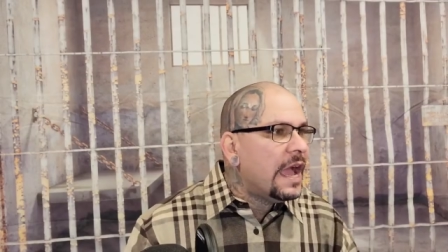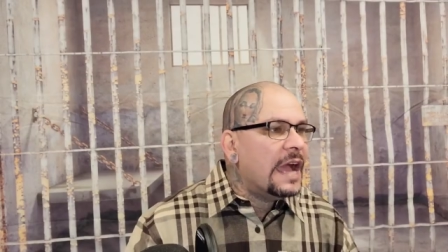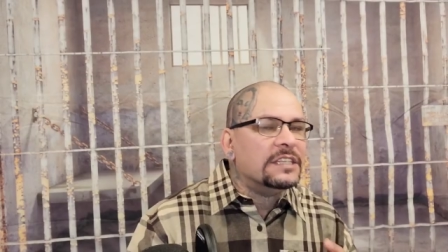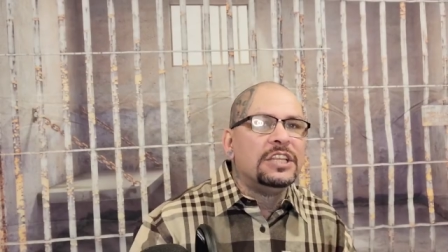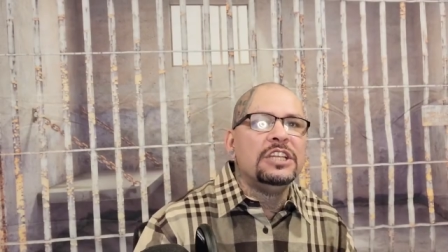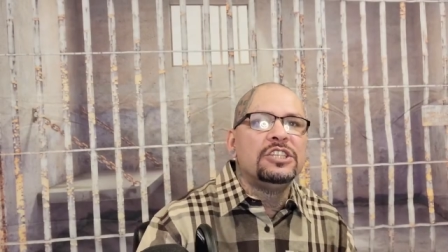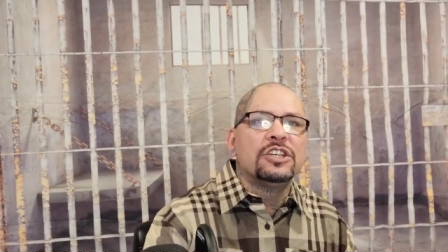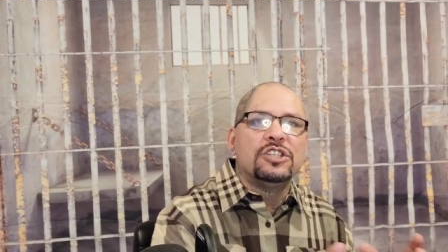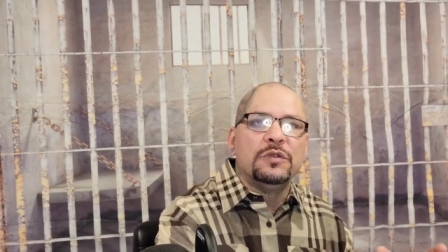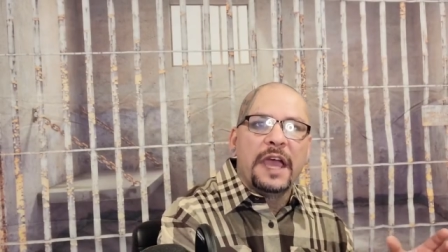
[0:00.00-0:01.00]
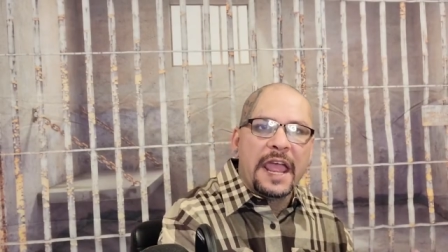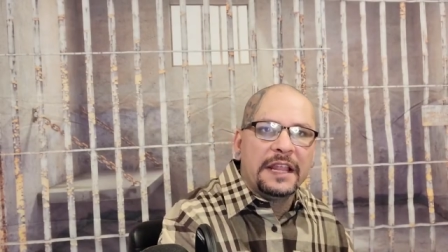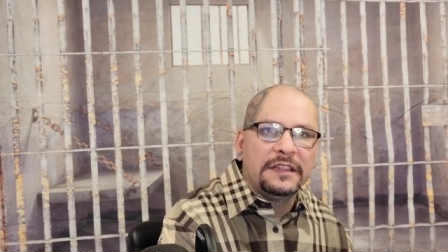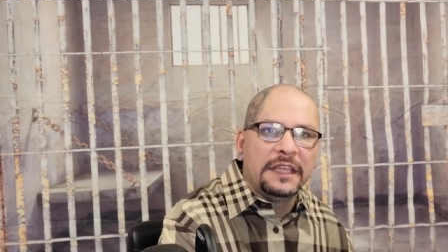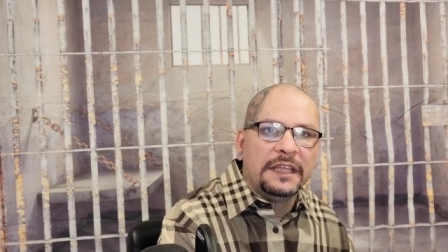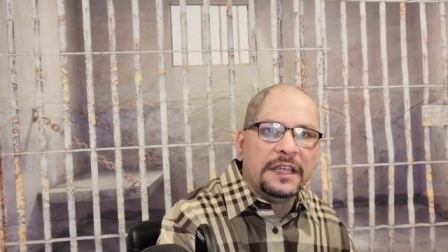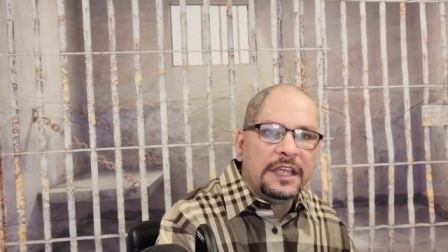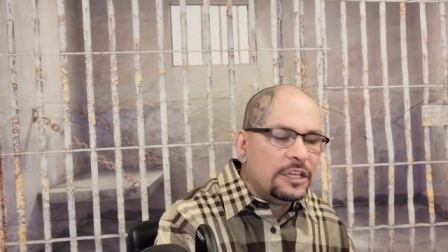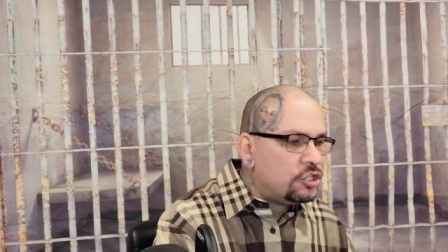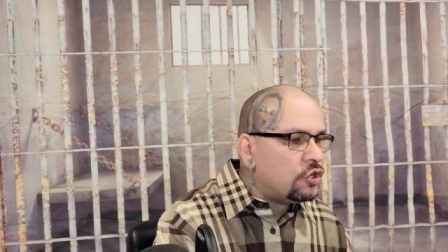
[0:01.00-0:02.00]
A teacher to the gente.
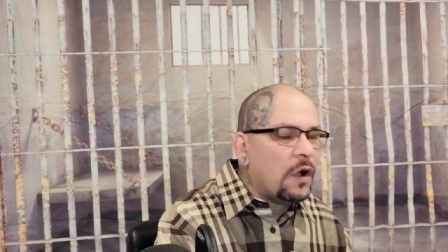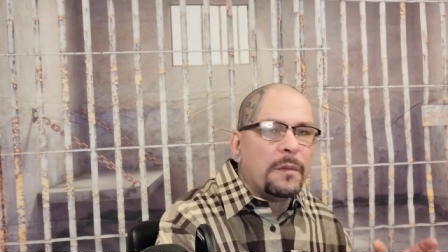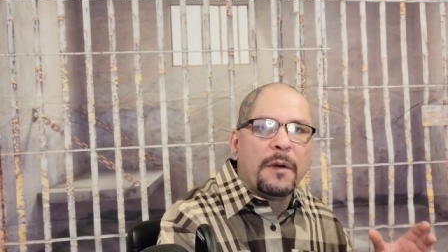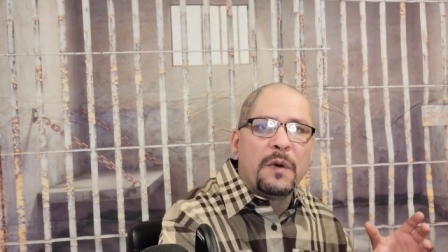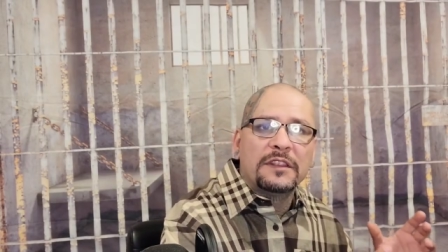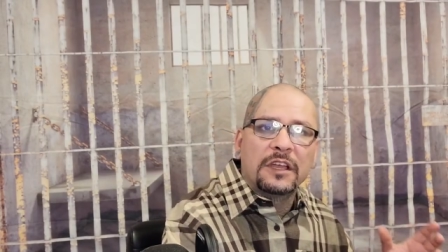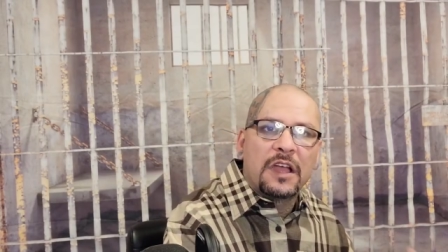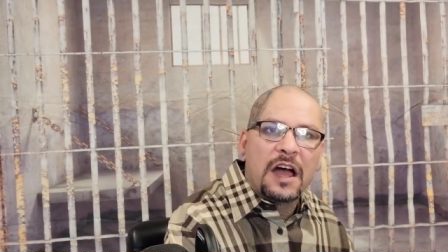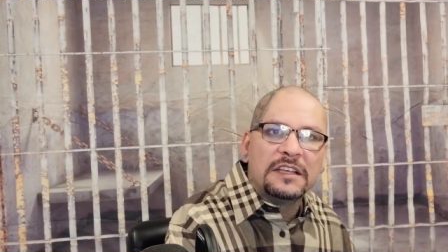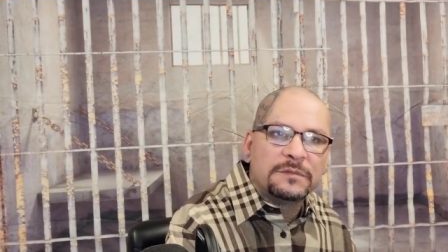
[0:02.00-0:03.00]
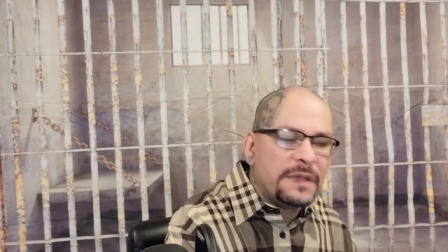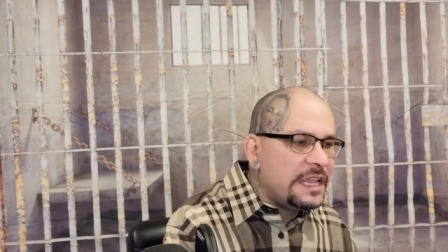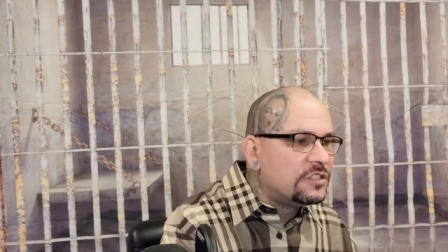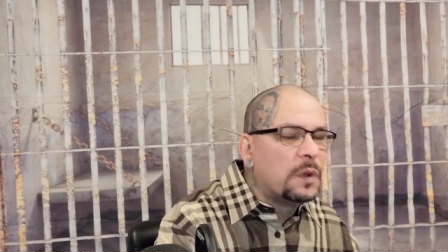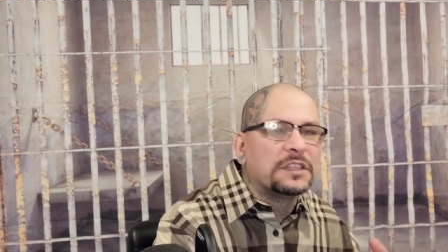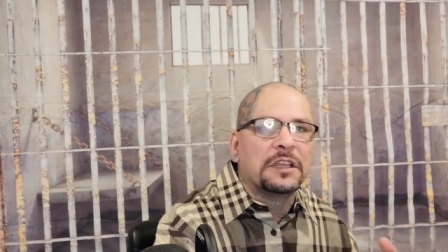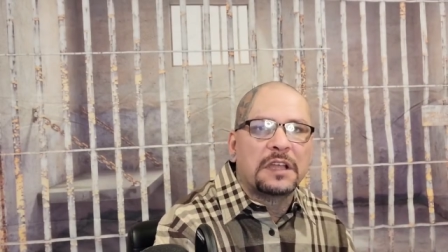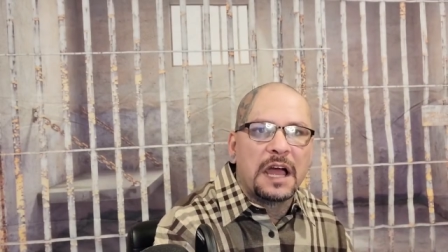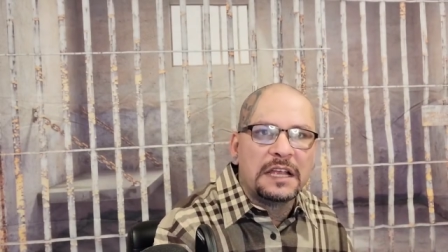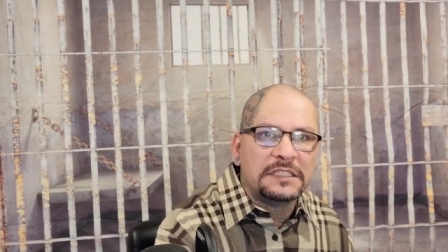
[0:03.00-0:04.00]
You show them what the cause means, what the
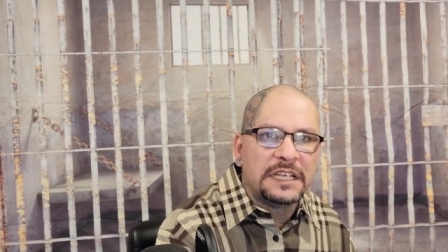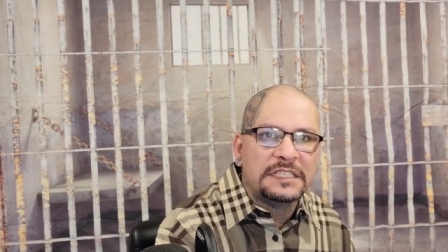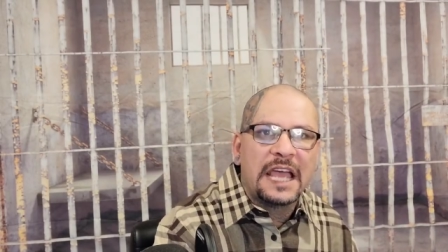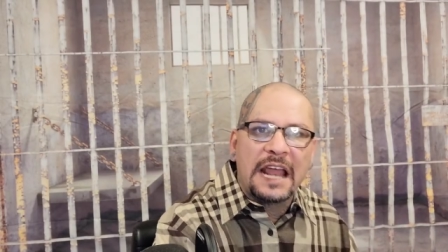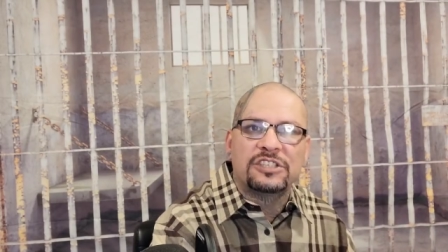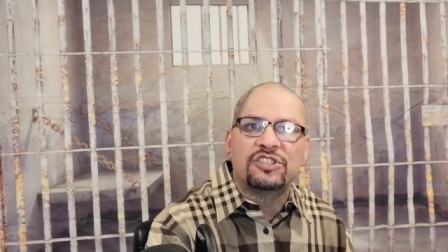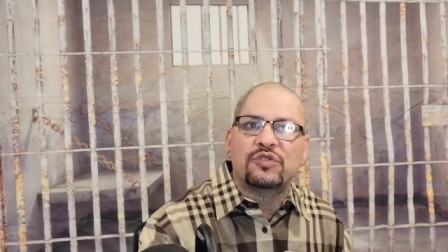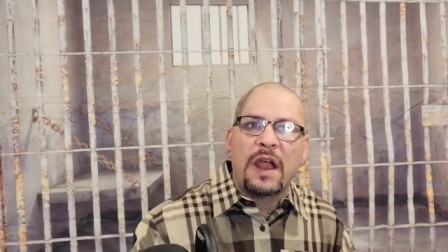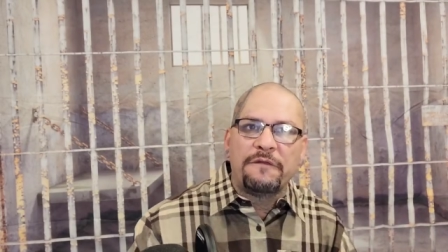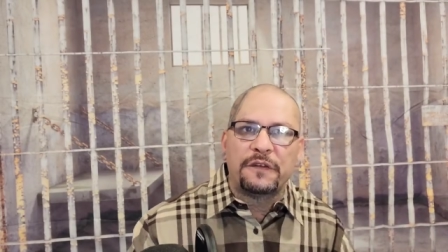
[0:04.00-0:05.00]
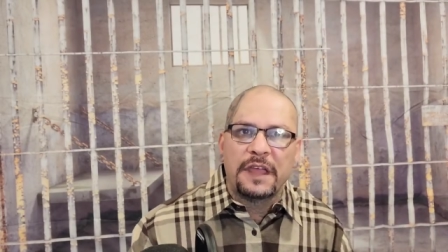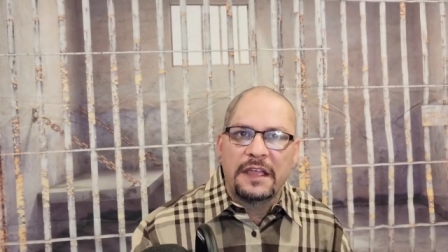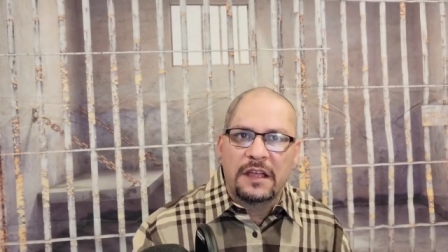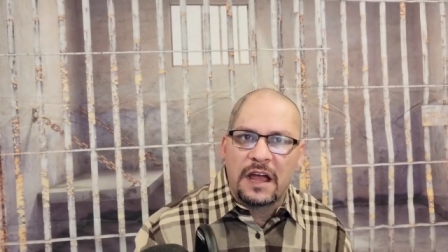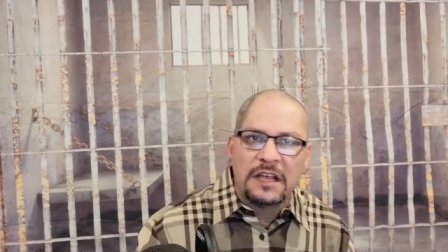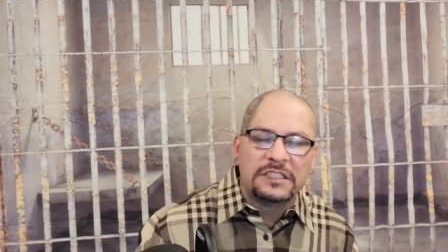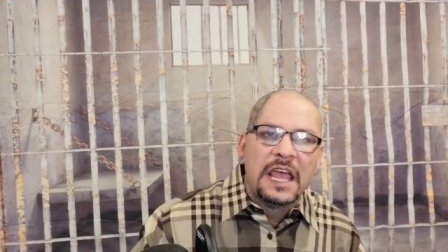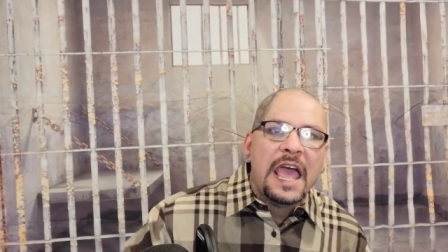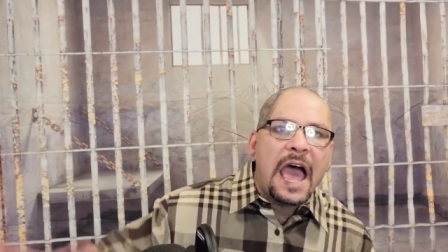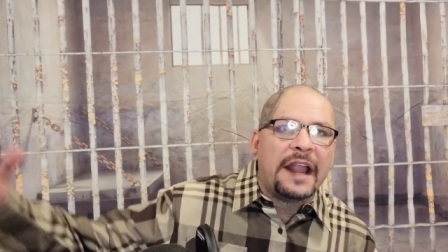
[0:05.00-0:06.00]
cause is, how to strive for that cause,
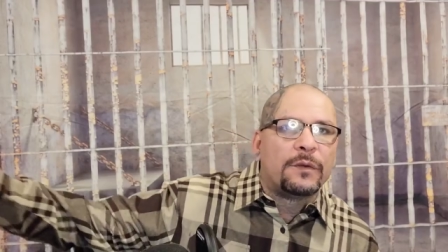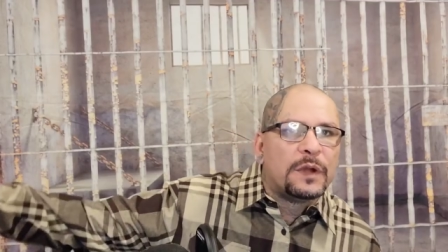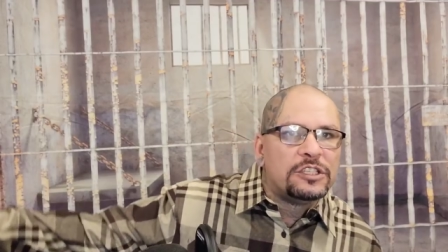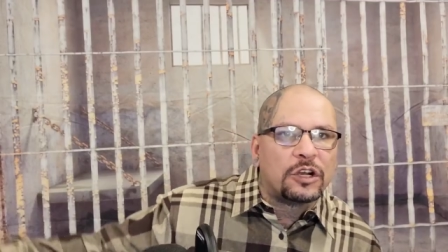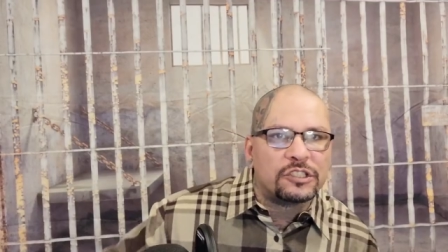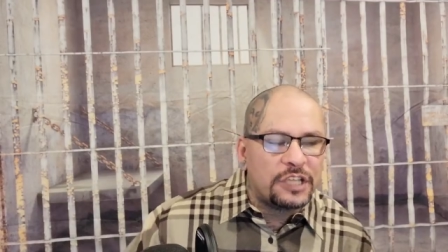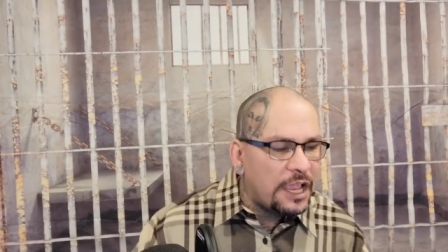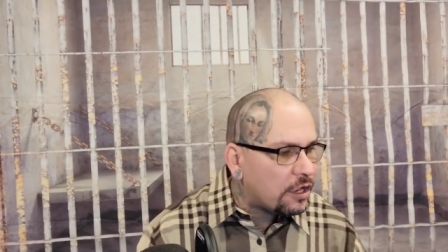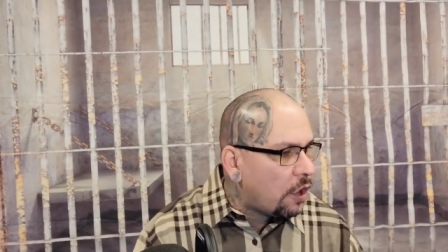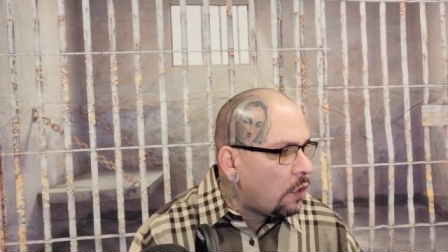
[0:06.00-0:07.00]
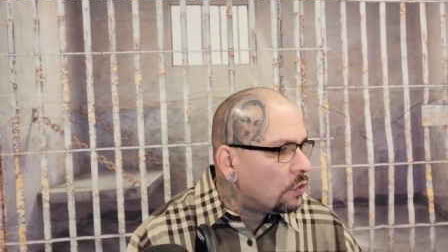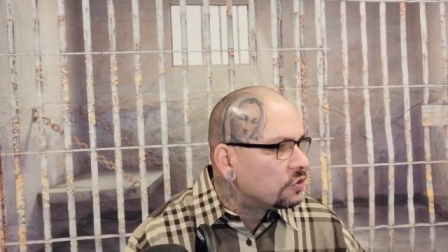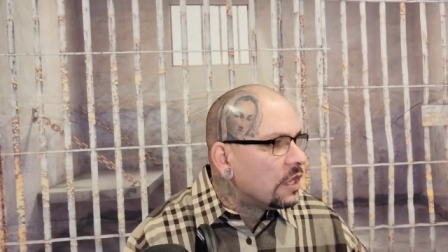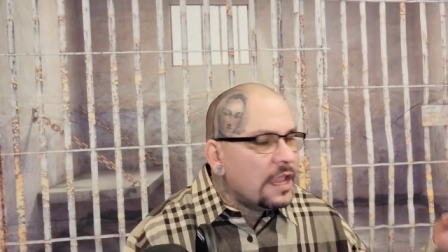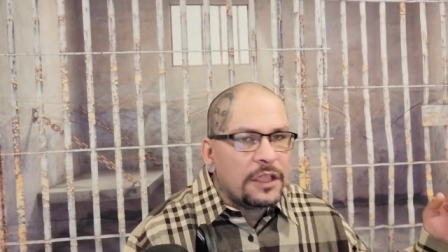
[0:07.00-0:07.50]
how to reach our set goals,